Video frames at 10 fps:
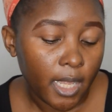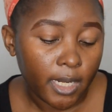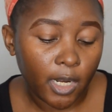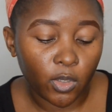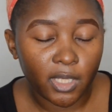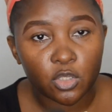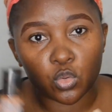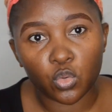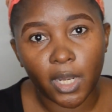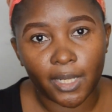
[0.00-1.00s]
Now let's
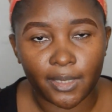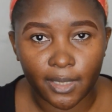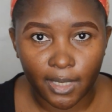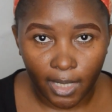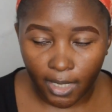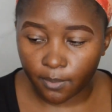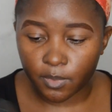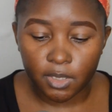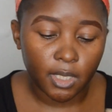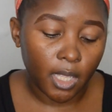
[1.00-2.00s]
look at the
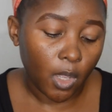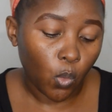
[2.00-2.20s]
claims,